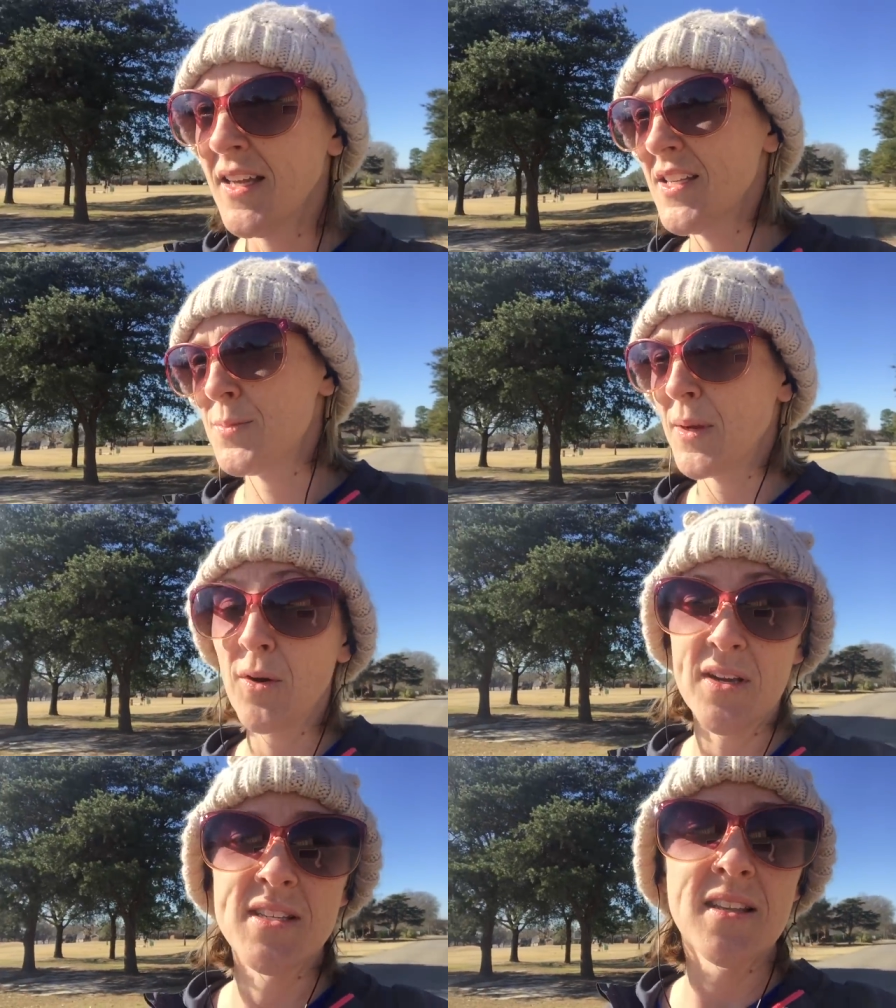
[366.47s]
it's been
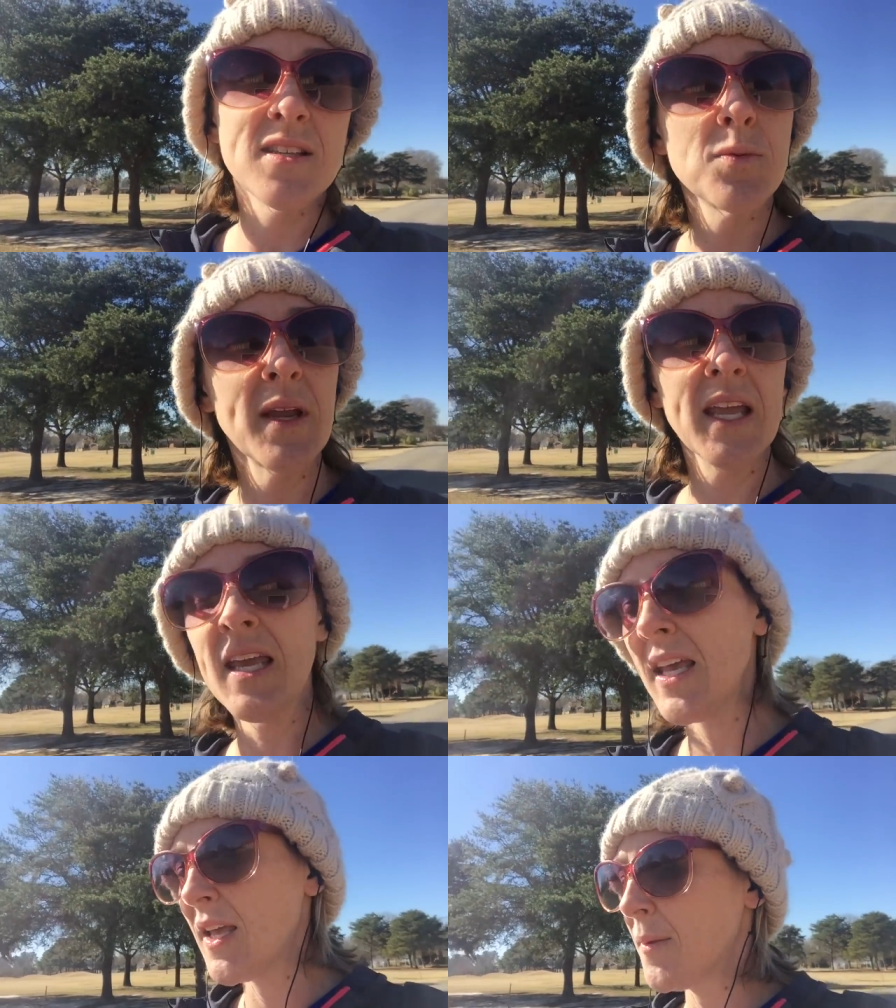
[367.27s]
crazy this week.
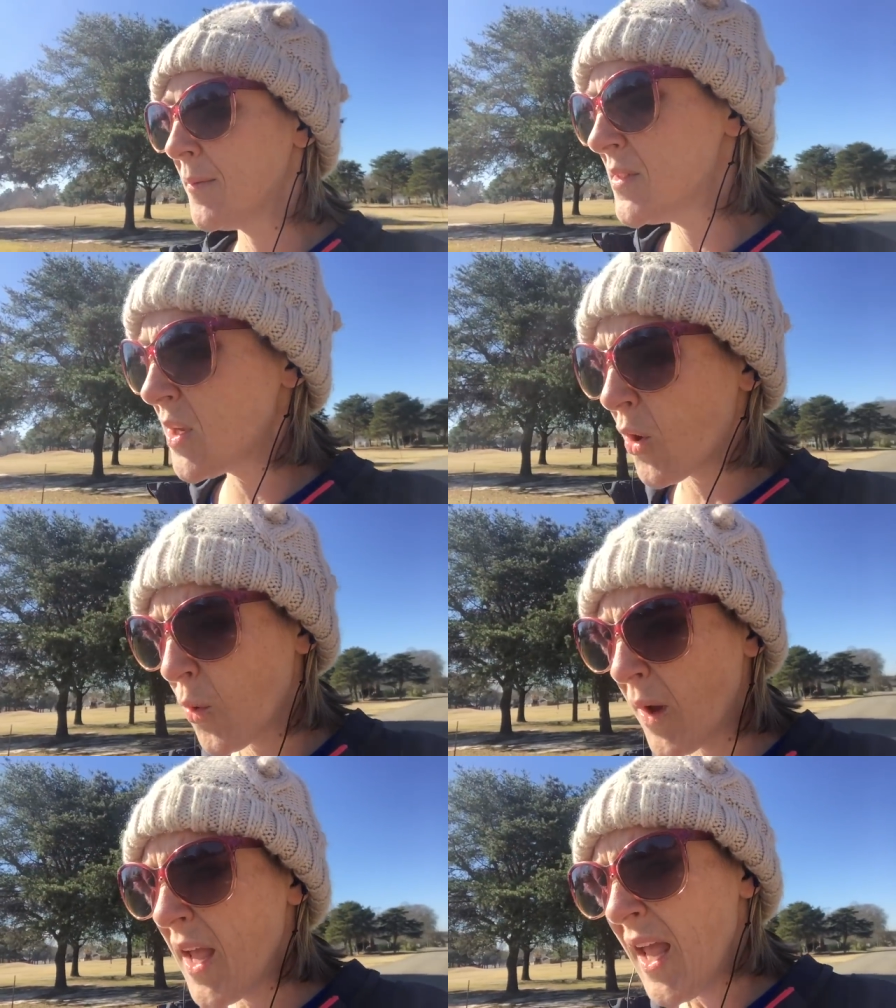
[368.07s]

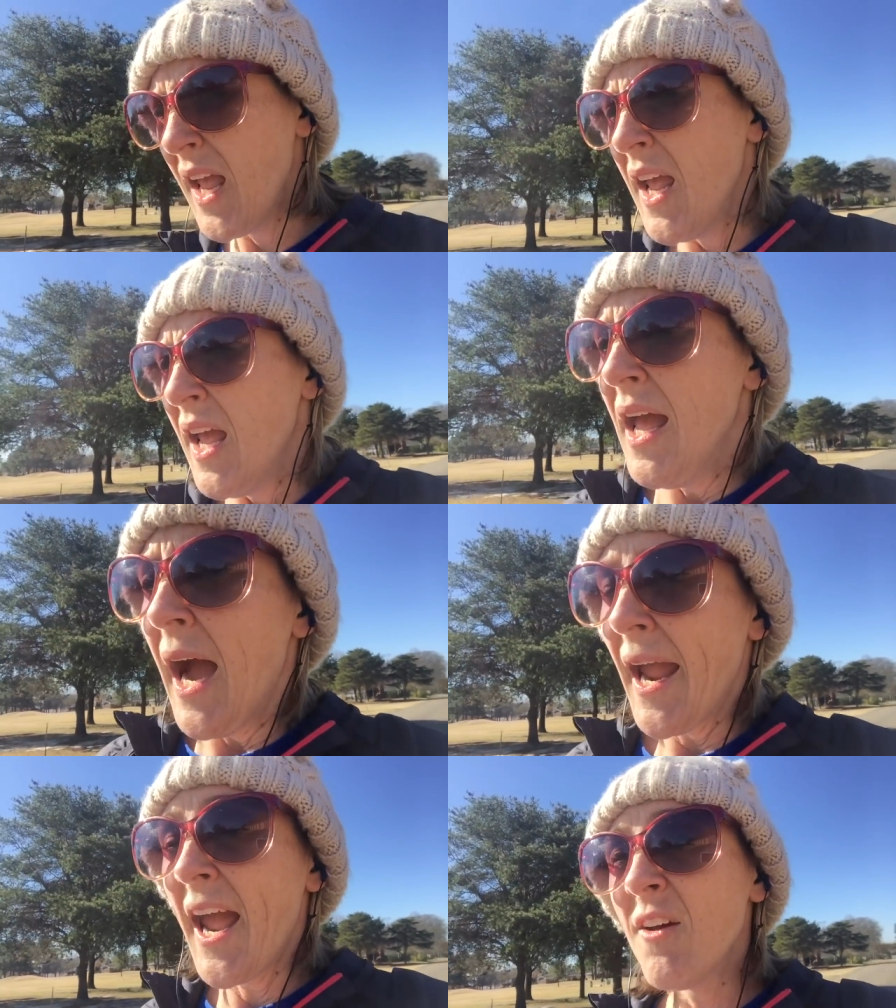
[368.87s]
So
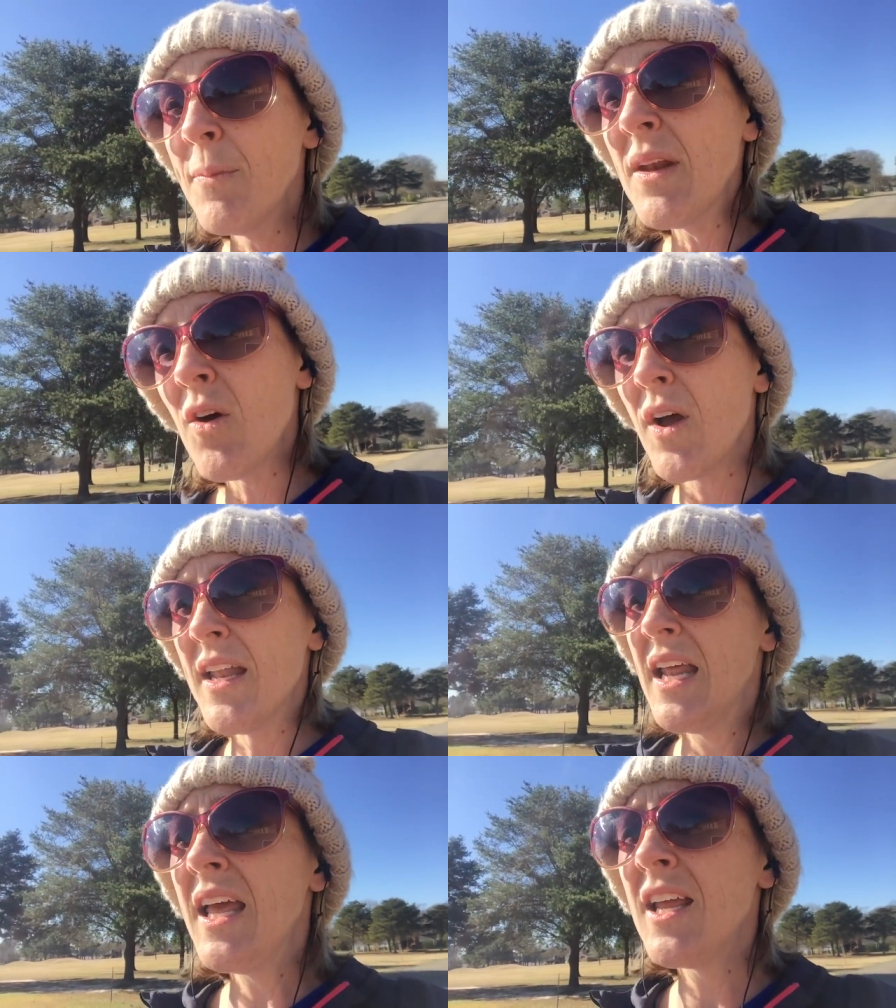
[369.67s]
I have been
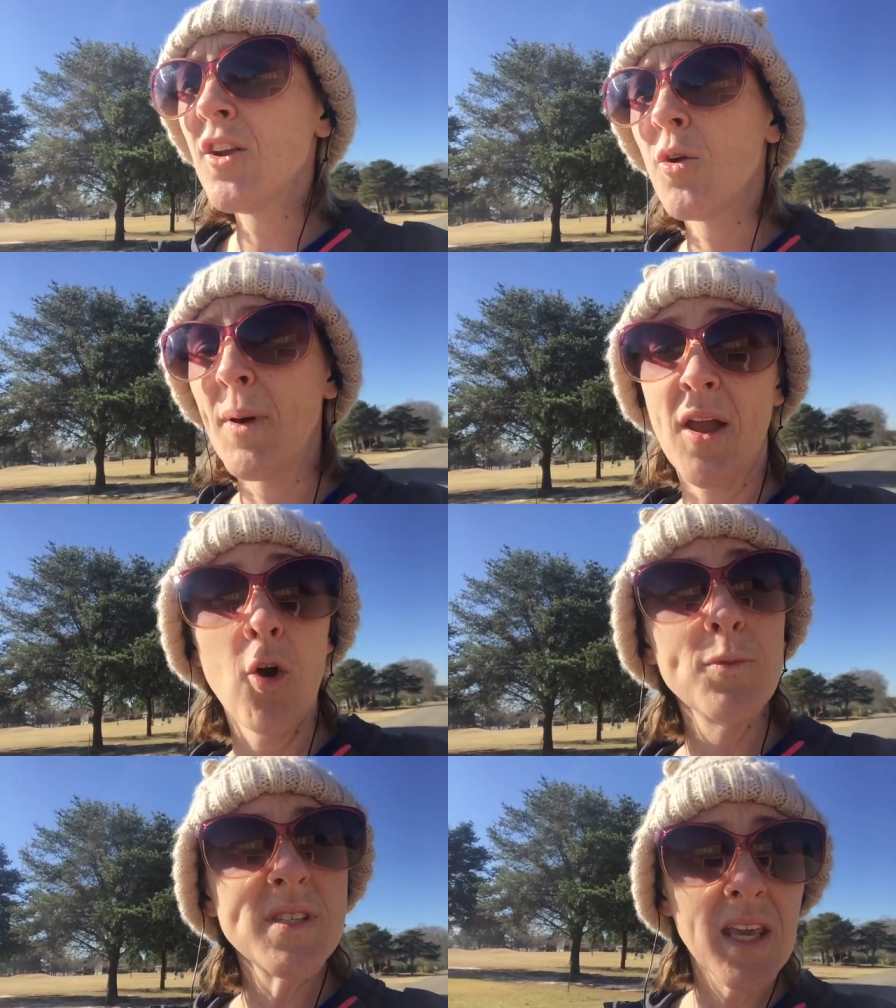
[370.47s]
on, you know, my
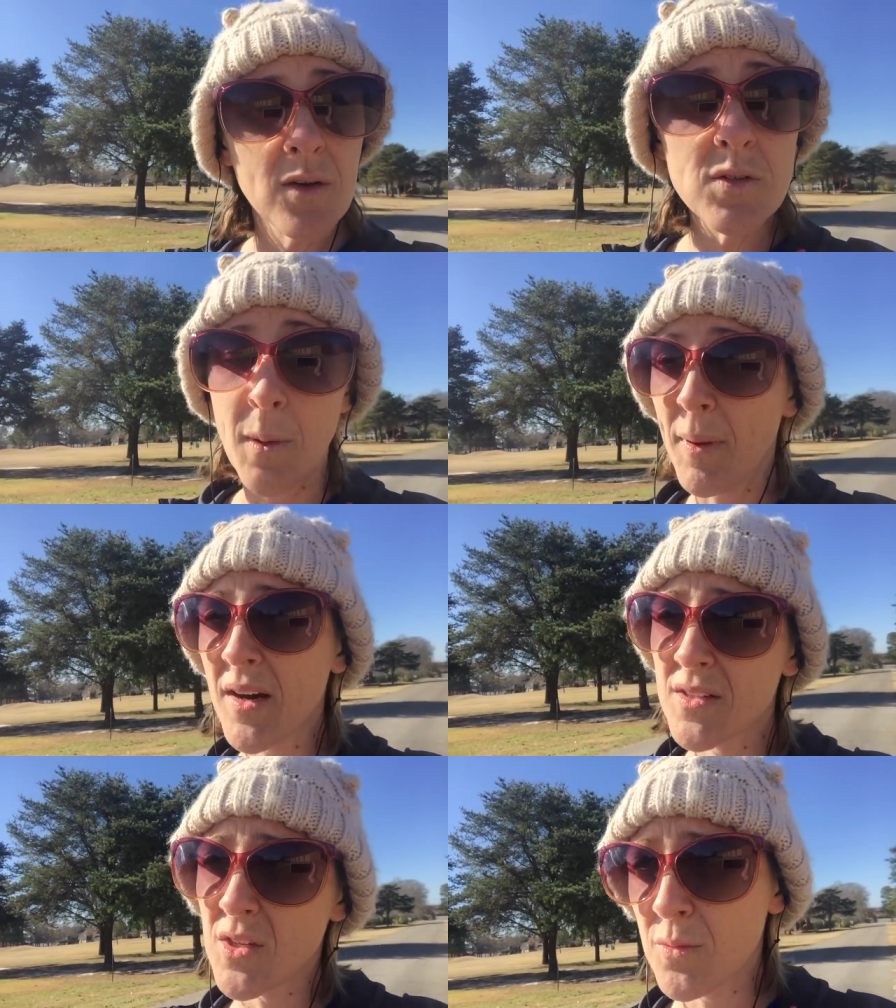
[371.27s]
home scales, my
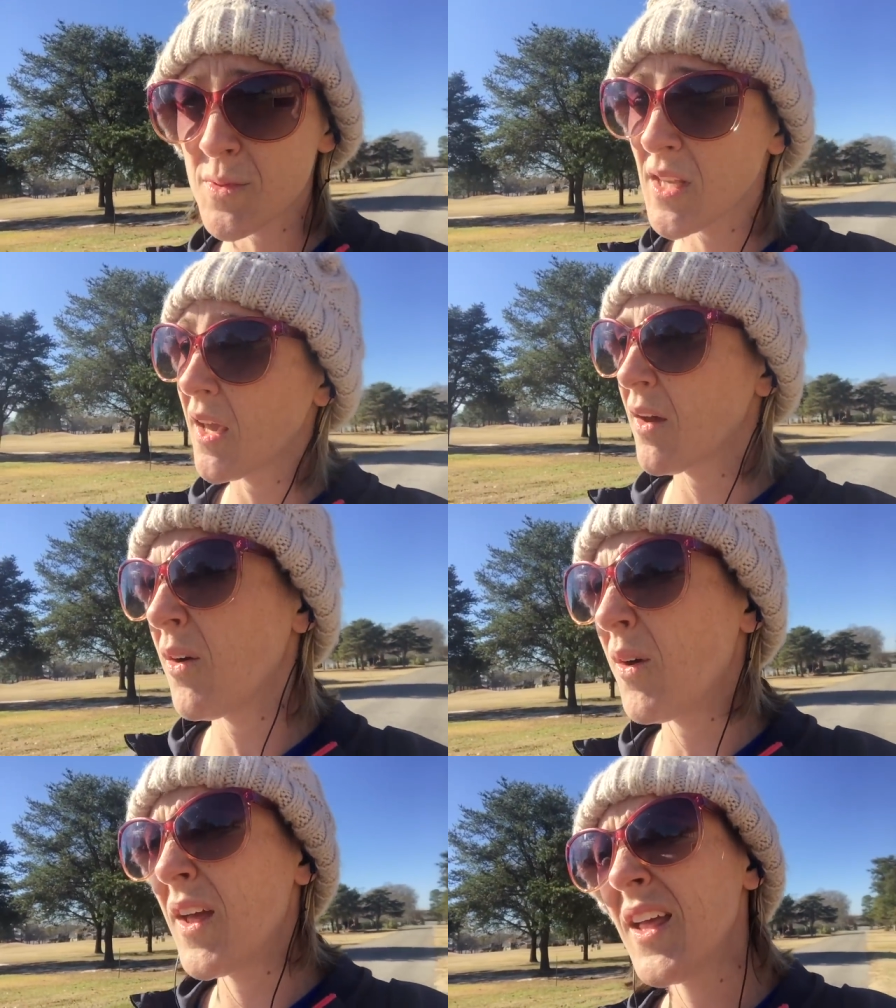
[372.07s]
parents' home
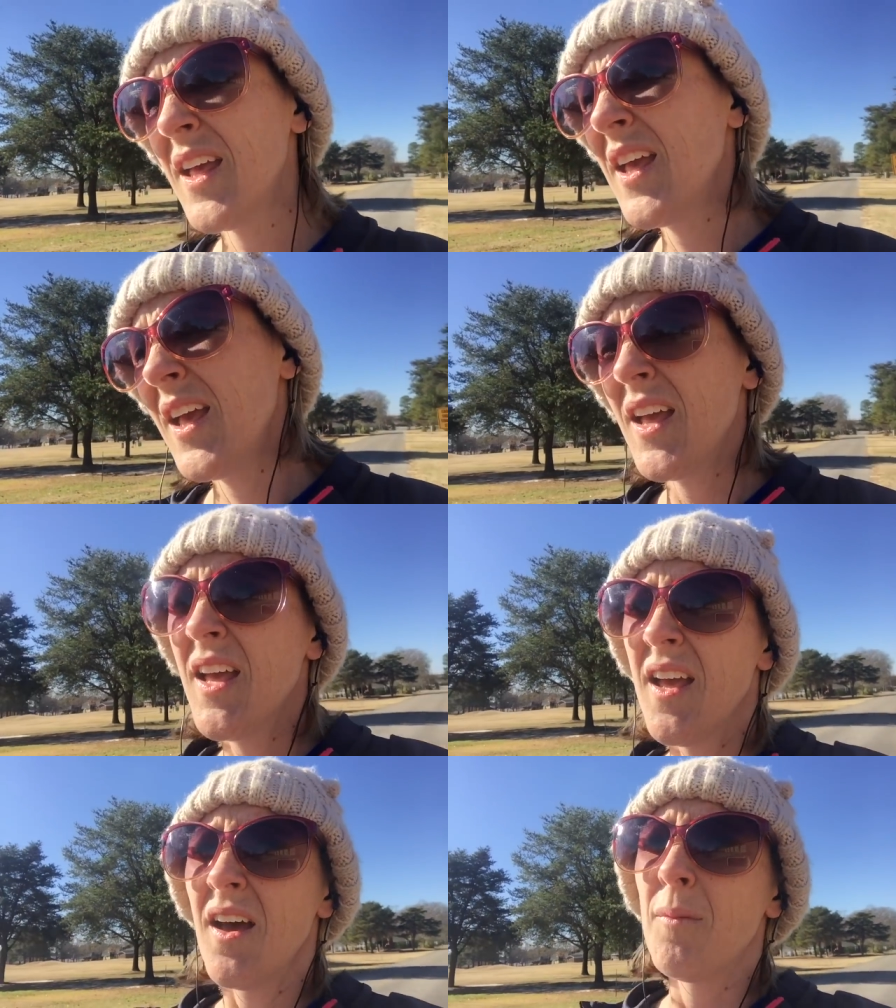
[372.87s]
scale,
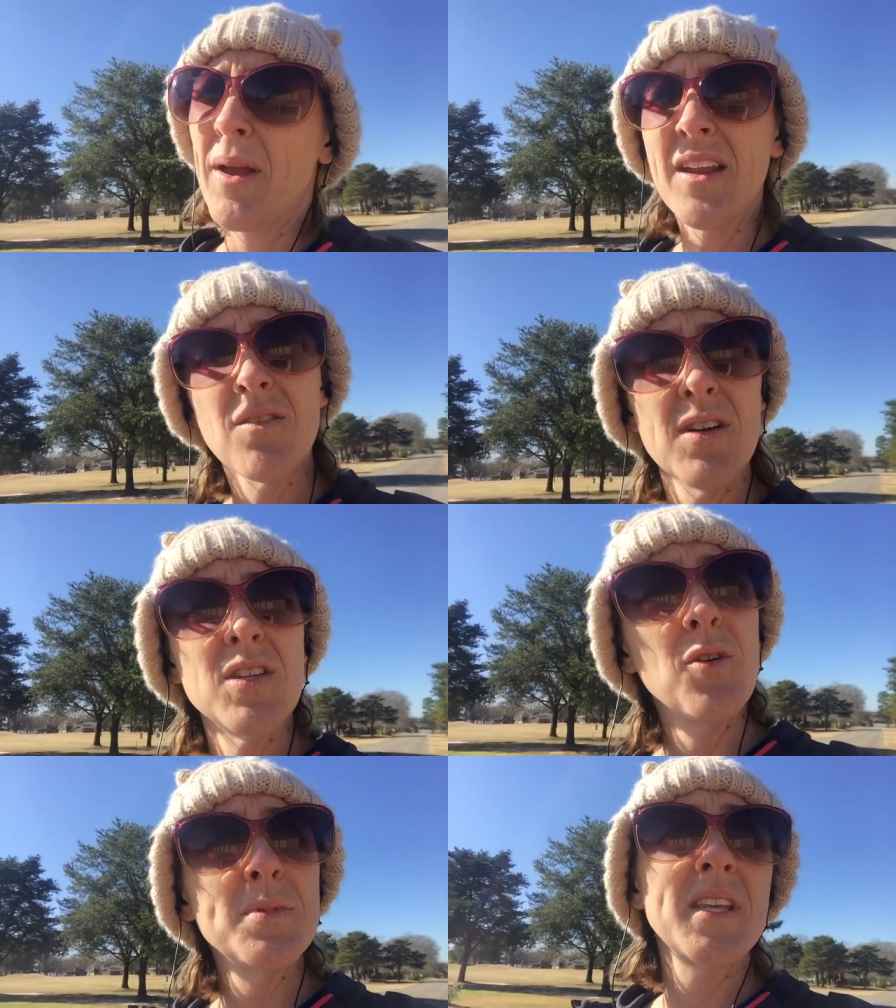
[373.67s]
uh, my
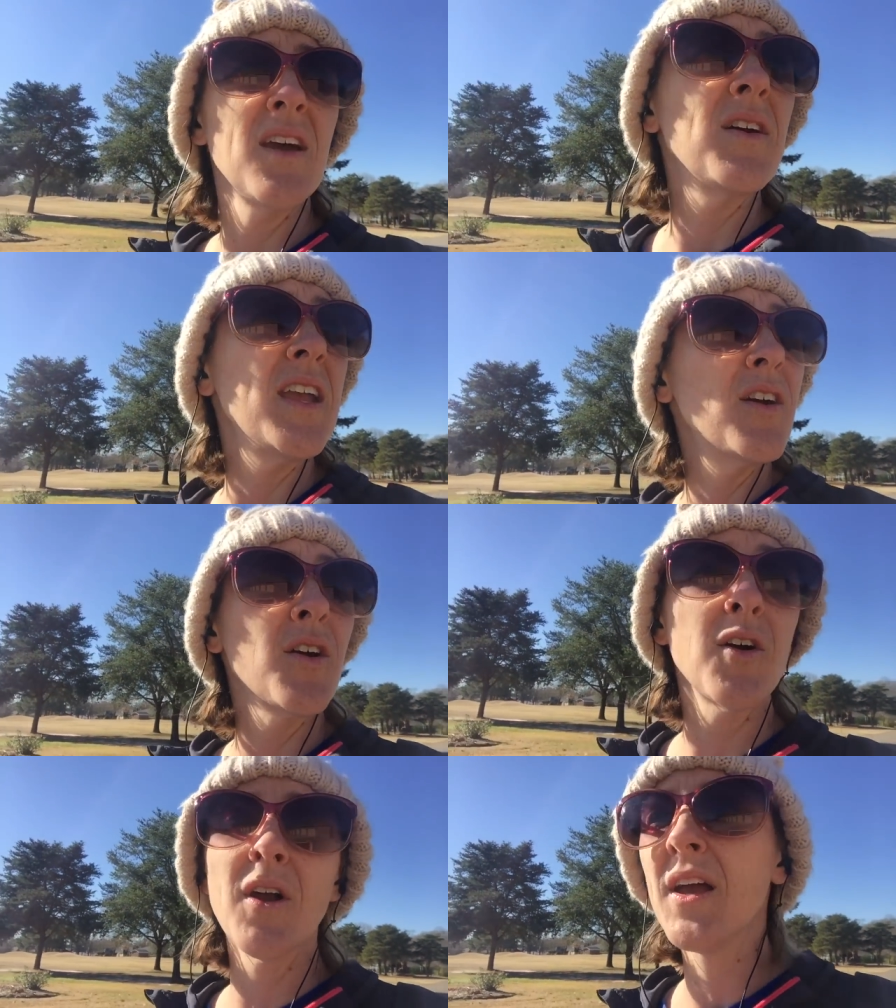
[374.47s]
in-laws home scale
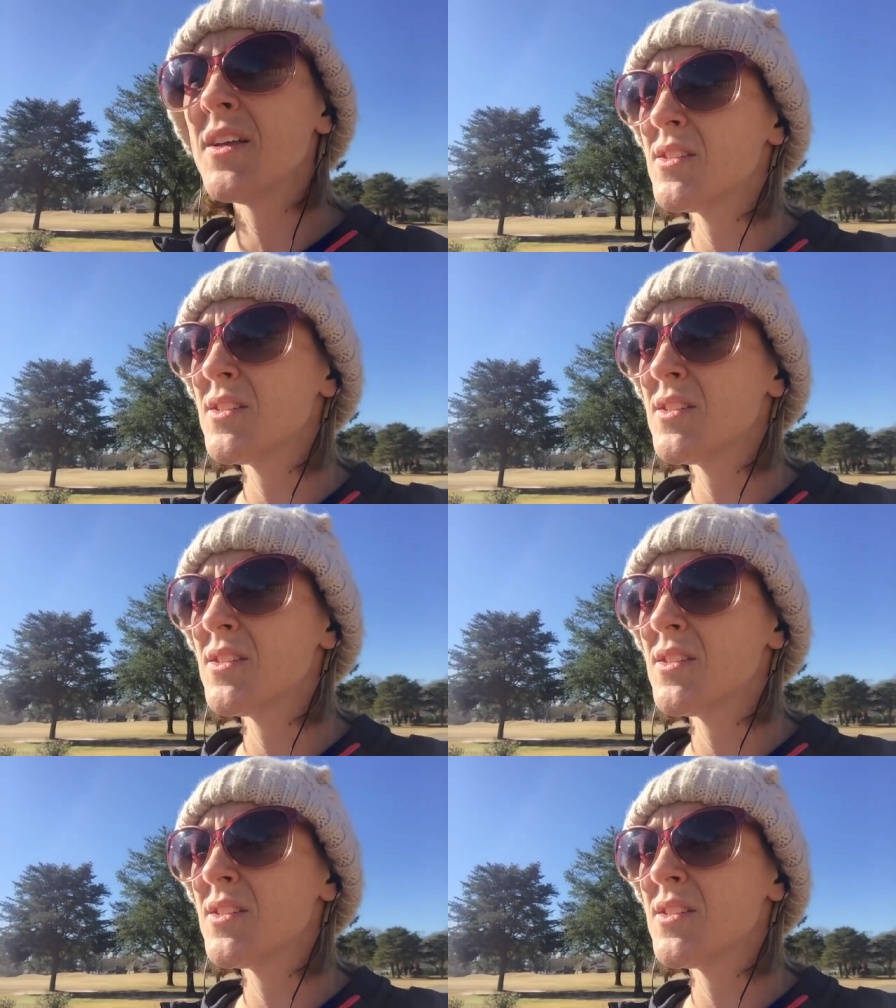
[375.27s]
here.